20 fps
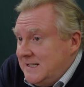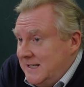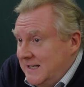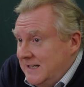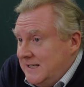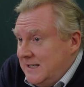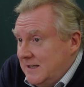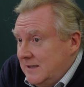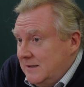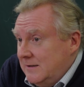
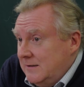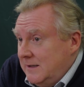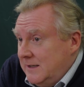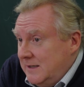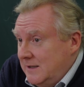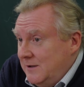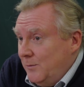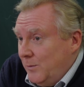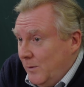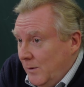did
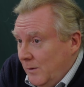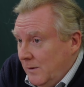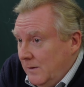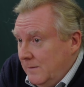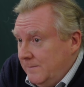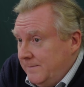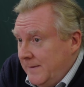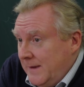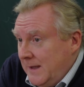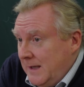in the war.
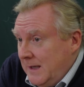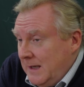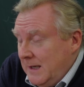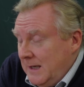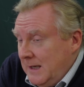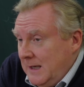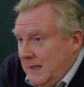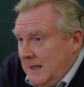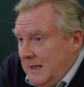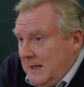
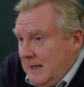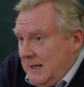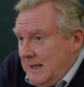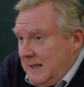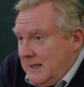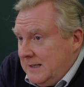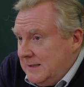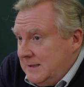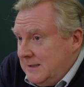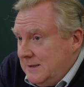
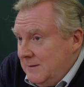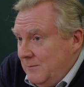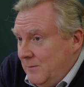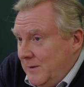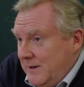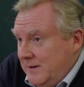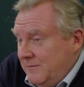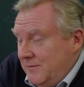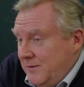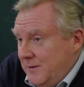And
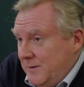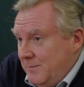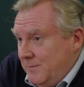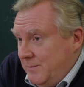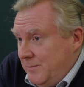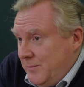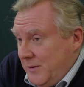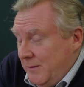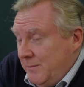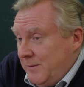one of the
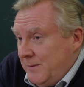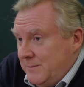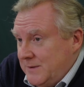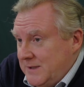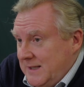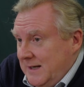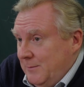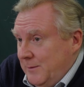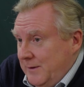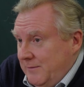problems
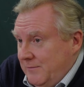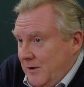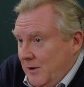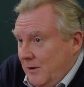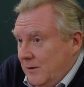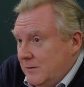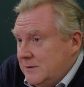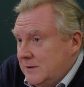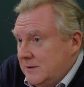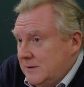that we've
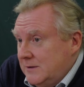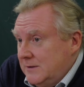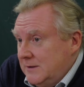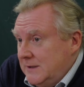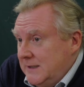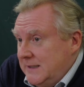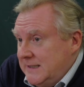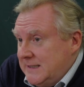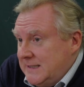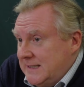got
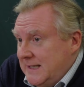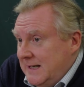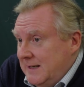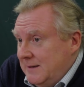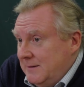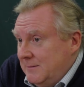is that